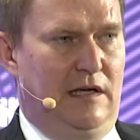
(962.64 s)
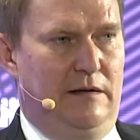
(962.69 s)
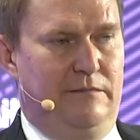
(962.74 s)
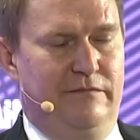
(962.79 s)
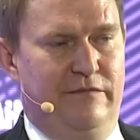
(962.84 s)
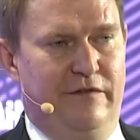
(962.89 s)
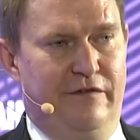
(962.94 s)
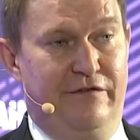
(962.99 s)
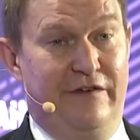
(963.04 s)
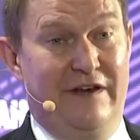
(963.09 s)

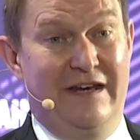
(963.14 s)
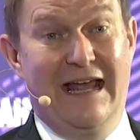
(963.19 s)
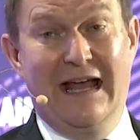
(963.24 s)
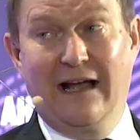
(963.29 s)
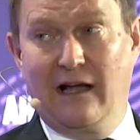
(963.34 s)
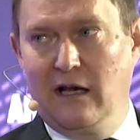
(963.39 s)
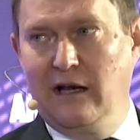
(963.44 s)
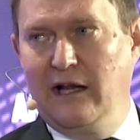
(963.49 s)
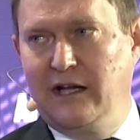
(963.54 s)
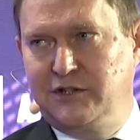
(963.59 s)
the Vignette
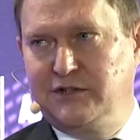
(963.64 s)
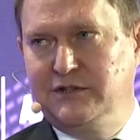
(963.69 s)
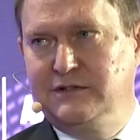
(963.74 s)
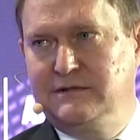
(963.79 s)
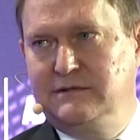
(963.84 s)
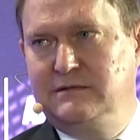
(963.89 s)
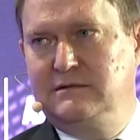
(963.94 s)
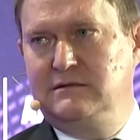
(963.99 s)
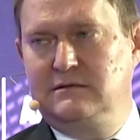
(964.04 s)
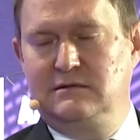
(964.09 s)
Collection,
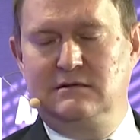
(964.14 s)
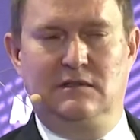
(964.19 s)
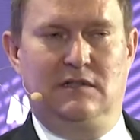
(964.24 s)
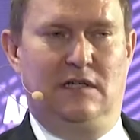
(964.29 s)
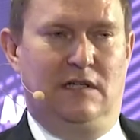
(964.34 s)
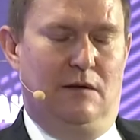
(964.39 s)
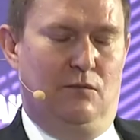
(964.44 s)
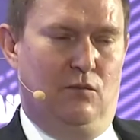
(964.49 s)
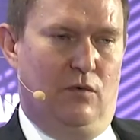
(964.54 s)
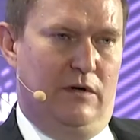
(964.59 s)

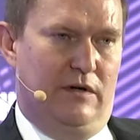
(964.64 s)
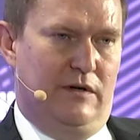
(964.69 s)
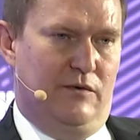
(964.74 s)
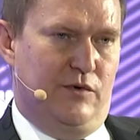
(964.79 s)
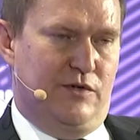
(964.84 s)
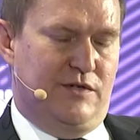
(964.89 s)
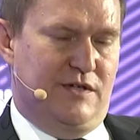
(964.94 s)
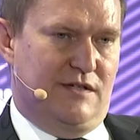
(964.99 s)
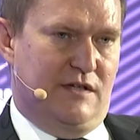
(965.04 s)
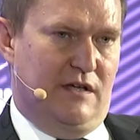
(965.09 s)
one
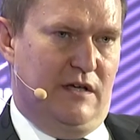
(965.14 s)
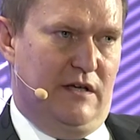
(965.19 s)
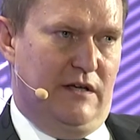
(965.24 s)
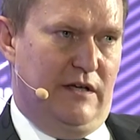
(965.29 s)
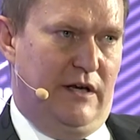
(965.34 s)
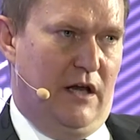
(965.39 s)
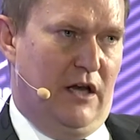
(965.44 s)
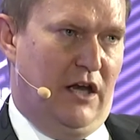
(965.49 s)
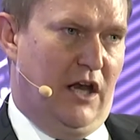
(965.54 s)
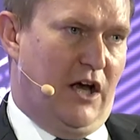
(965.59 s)
which is
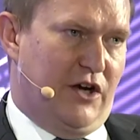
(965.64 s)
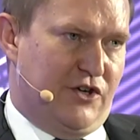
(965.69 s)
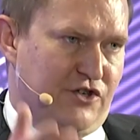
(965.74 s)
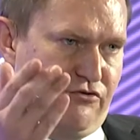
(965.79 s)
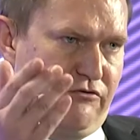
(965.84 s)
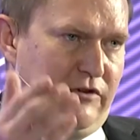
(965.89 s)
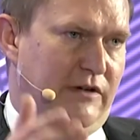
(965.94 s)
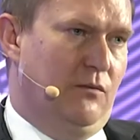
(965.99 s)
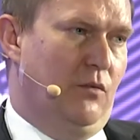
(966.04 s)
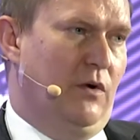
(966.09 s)
a
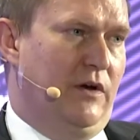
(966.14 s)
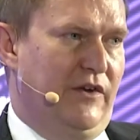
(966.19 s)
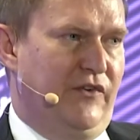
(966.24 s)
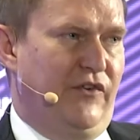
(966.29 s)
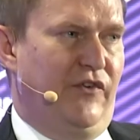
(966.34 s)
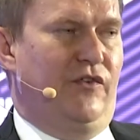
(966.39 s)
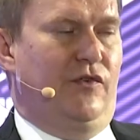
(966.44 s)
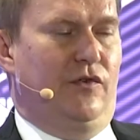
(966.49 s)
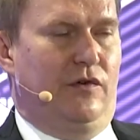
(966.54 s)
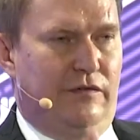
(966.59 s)
luxury and one is a
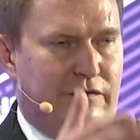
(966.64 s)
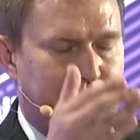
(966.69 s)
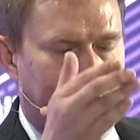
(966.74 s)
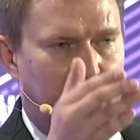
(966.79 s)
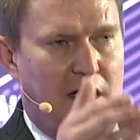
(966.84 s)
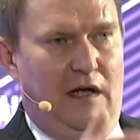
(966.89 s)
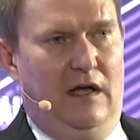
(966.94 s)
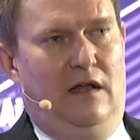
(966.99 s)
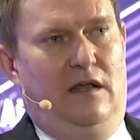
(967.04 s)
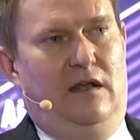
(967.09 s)
sort of
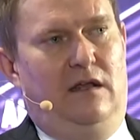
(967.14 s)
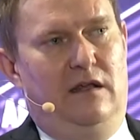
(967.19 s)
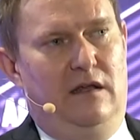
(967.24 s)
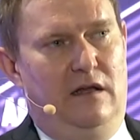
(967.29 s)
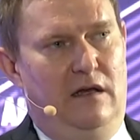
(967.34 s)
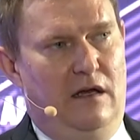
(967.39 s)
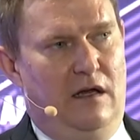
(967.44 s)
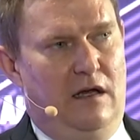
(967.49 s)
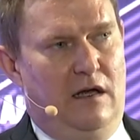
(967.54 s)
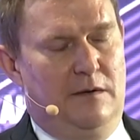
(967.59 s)

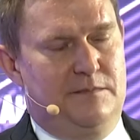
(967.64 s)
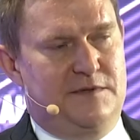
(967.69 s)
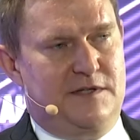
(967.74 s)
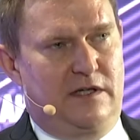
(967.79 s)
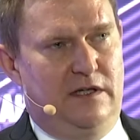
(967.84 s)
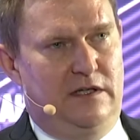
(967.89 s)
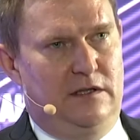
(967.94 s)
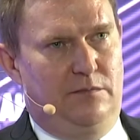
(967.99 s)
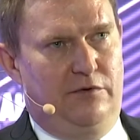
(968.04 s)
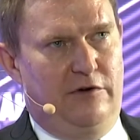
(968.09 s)

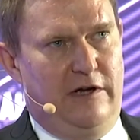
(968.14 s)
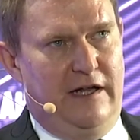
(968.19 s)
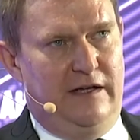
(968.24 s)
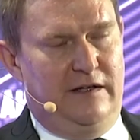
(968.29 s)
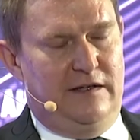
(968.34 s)
upscale brand.